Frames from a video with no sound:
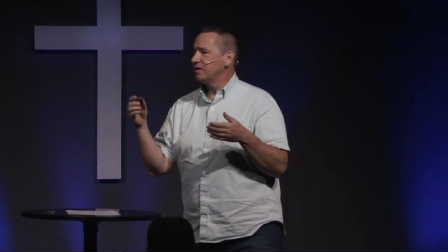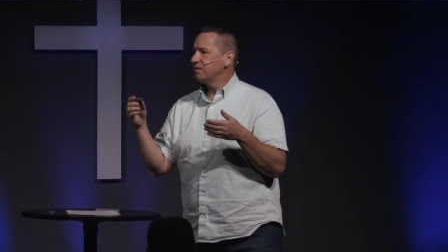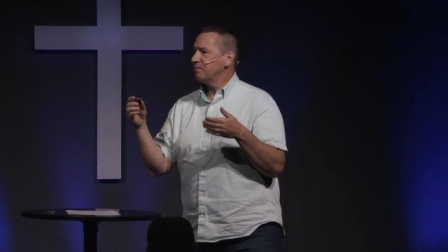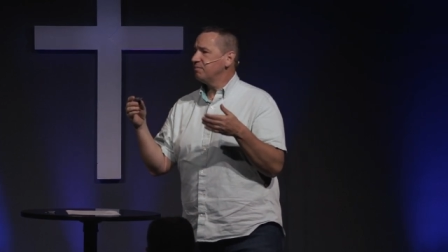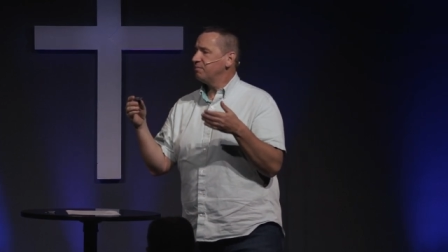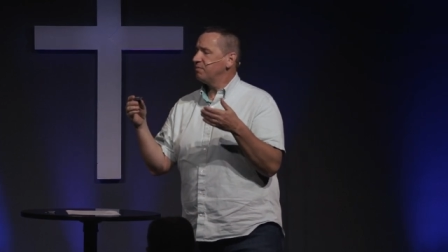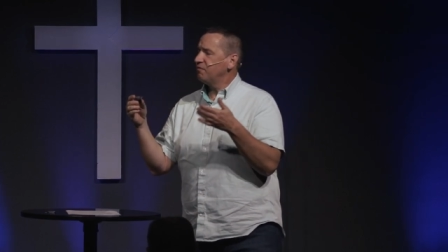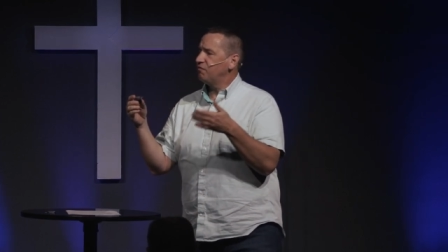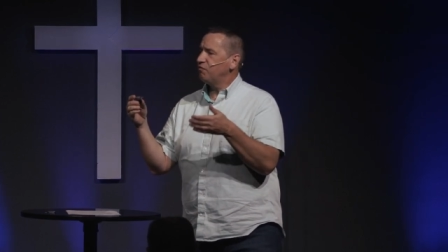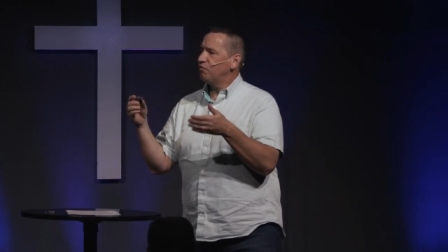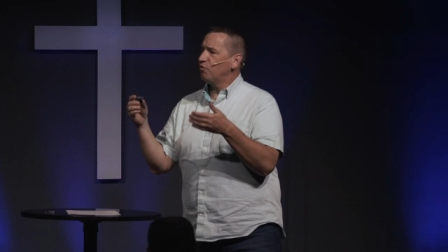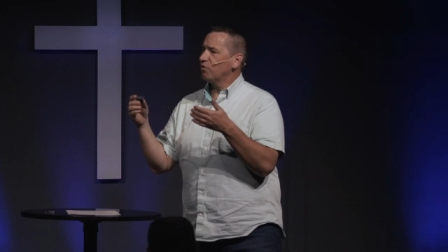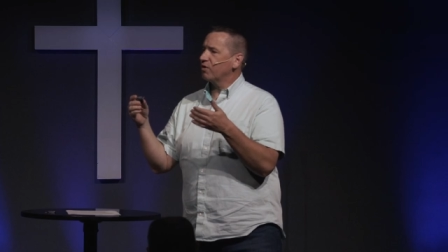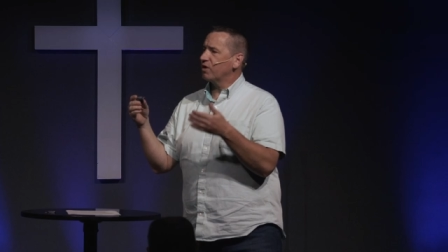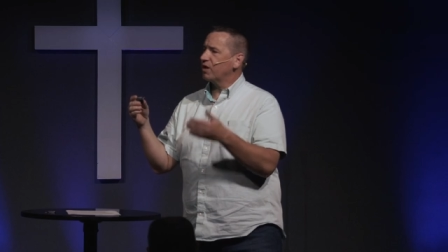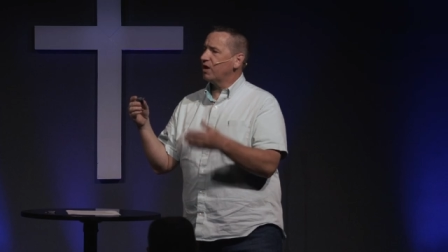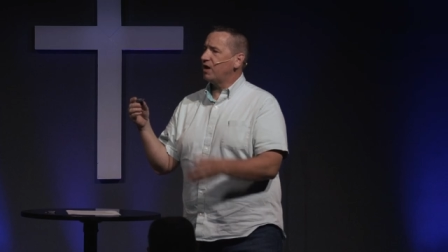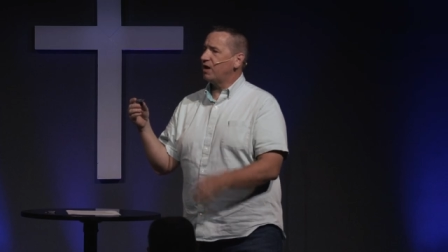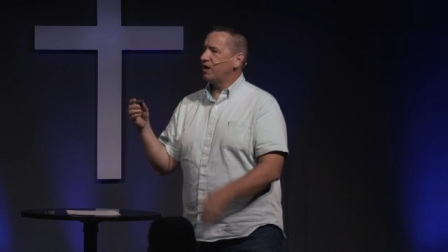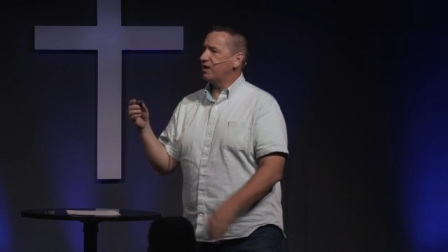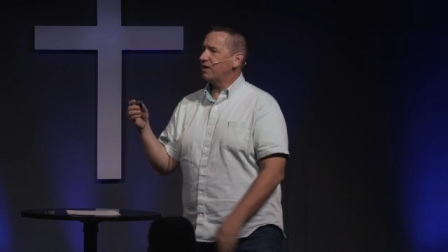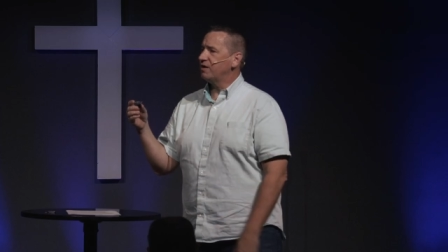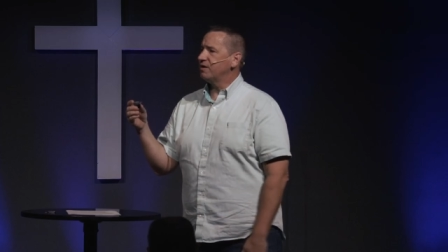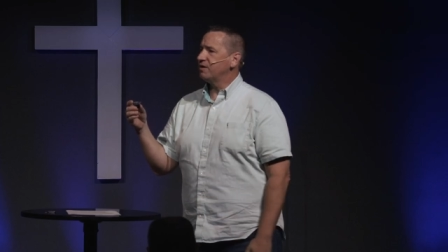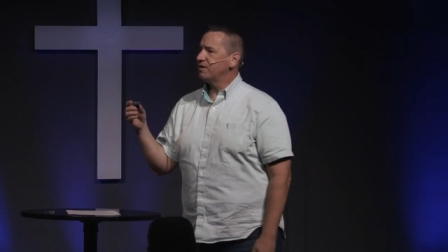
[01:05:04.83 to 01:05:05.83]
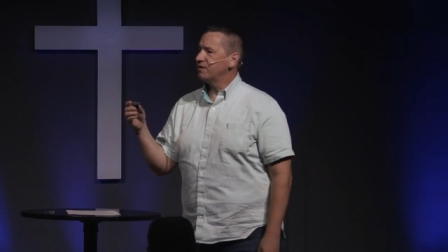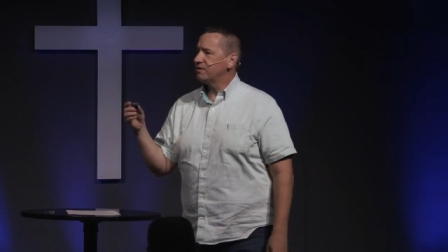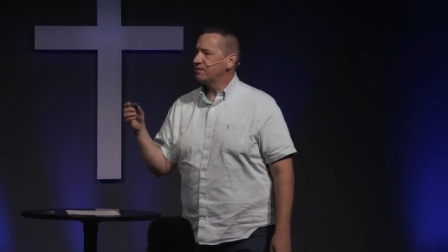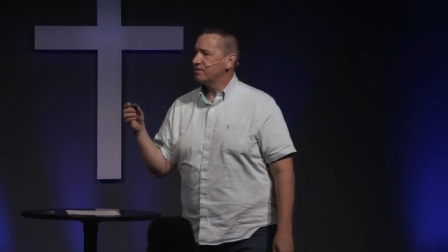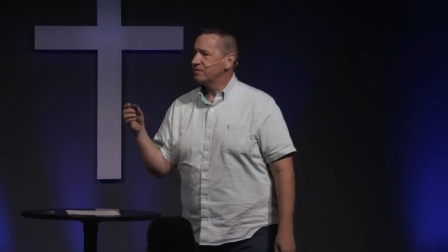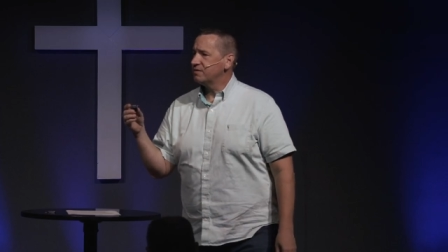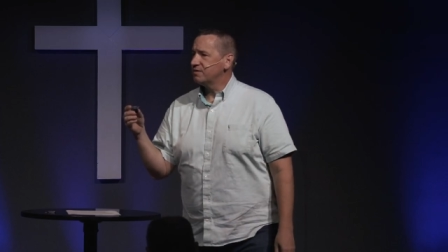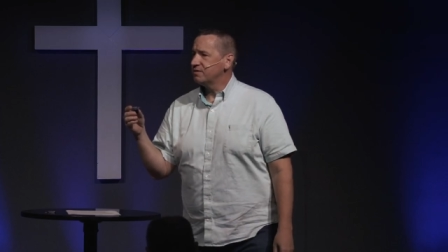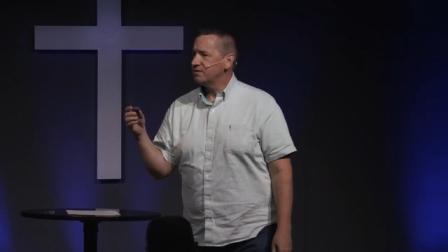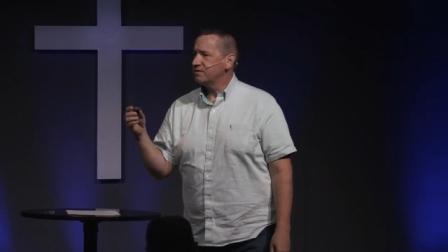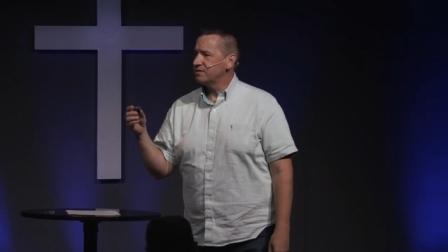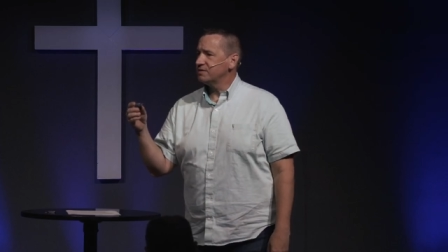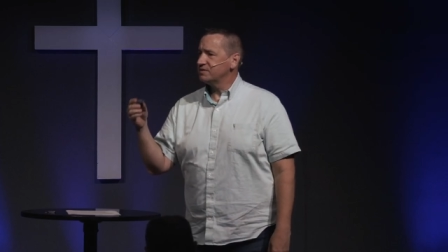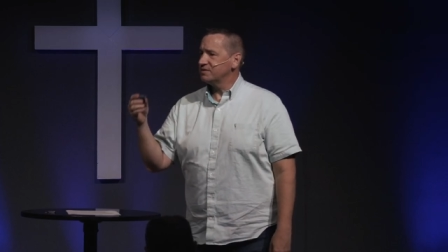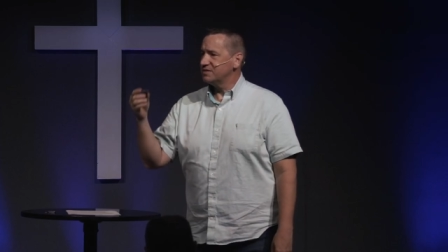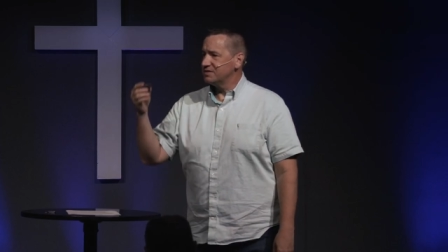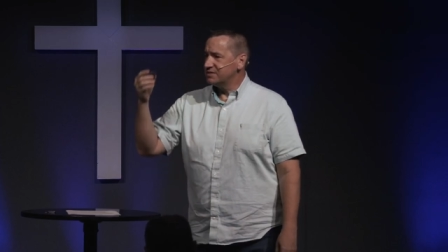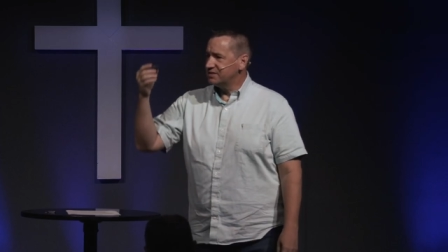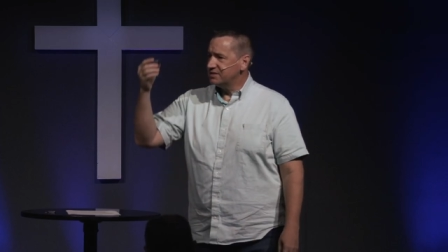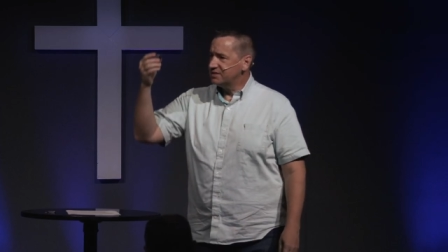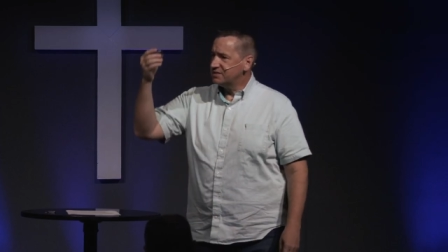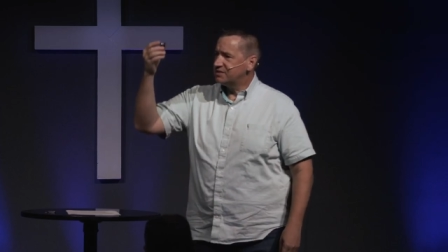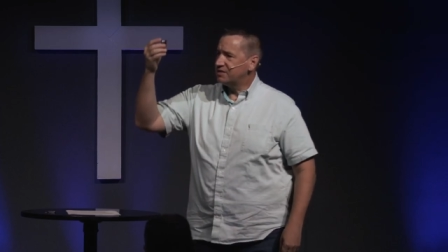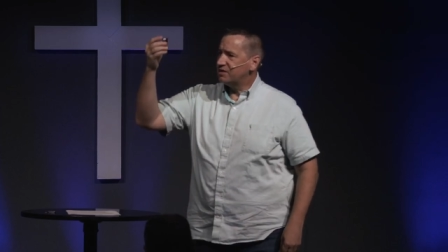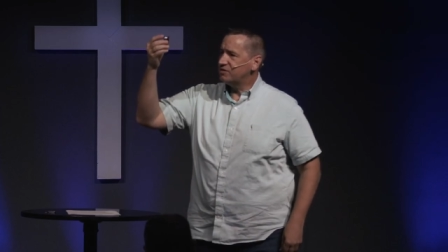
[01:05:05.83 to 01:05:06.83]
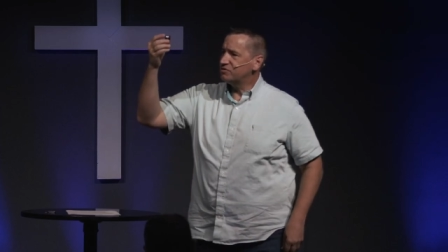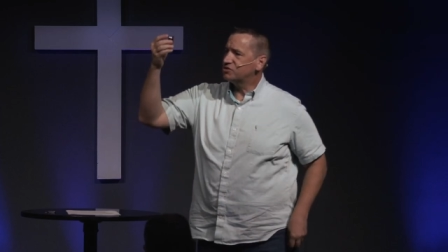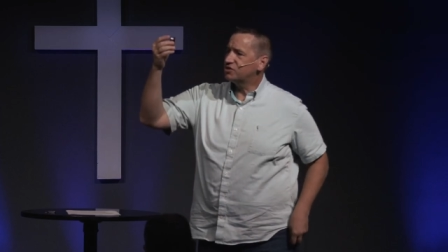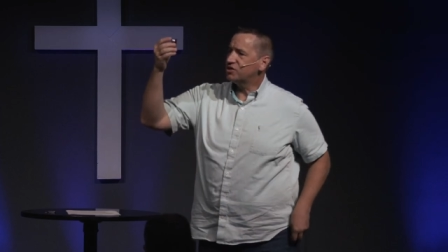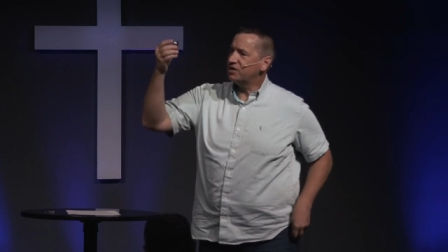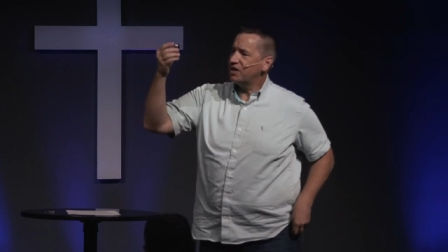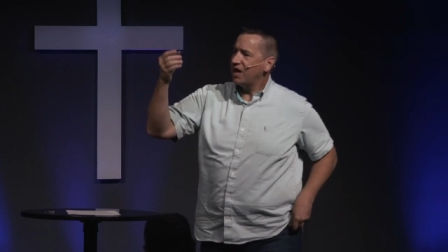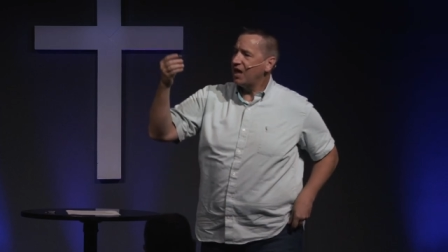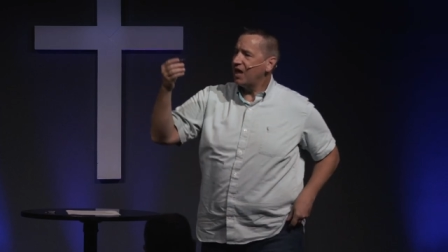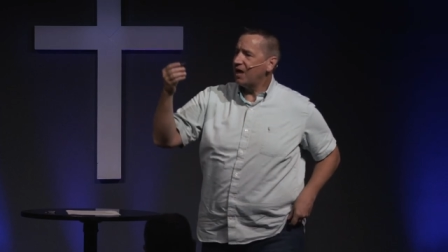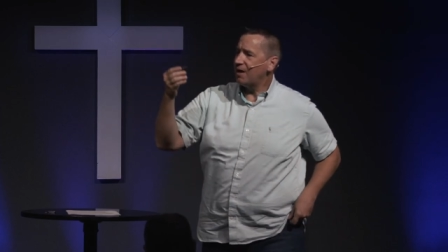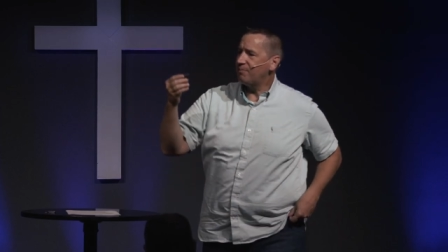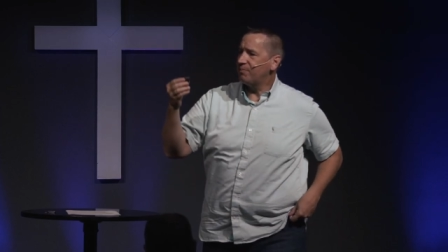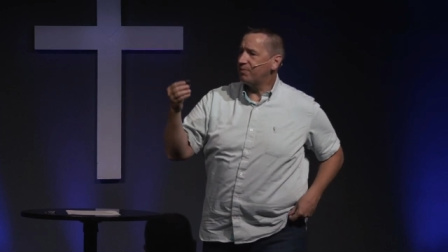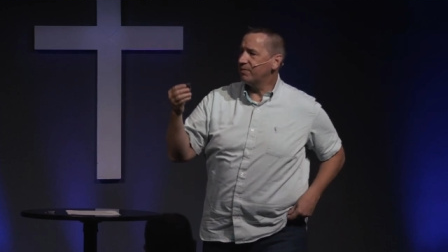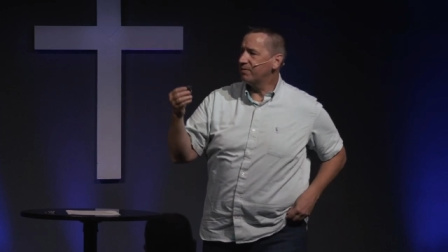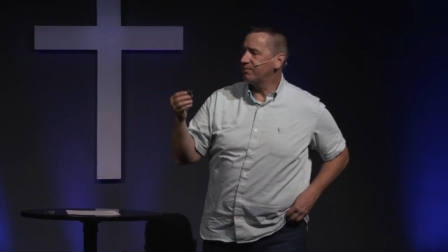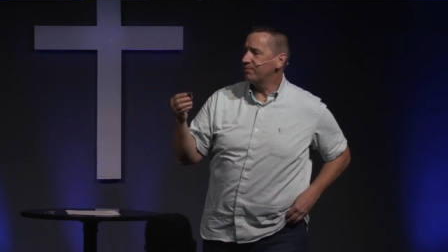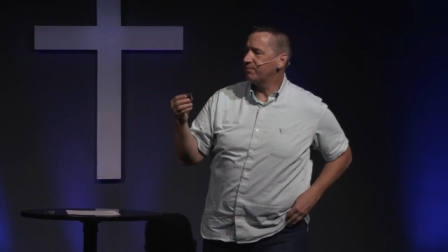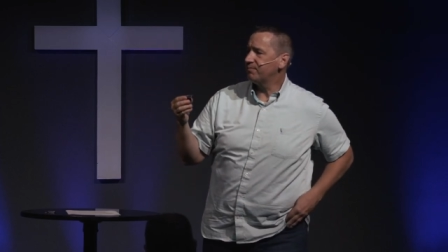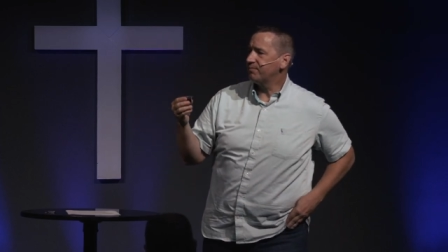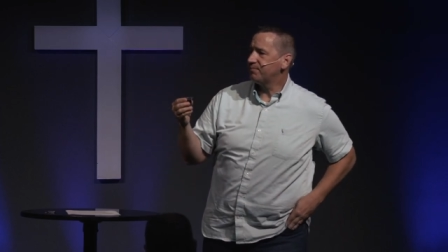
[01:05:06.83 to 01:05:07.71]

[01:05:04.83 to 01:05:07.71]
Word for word: before God. He says, This is how it's going to happen.